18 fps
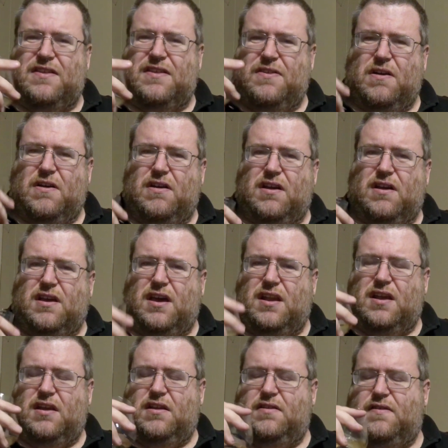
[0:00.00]
in there to
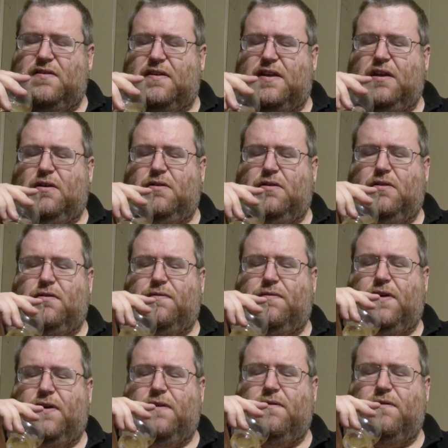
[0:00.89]
kind of to kill
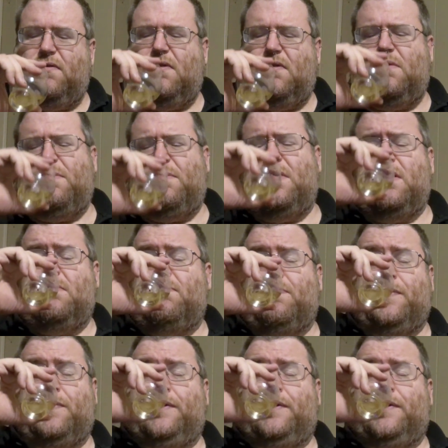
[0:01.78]
those flavors a little bit.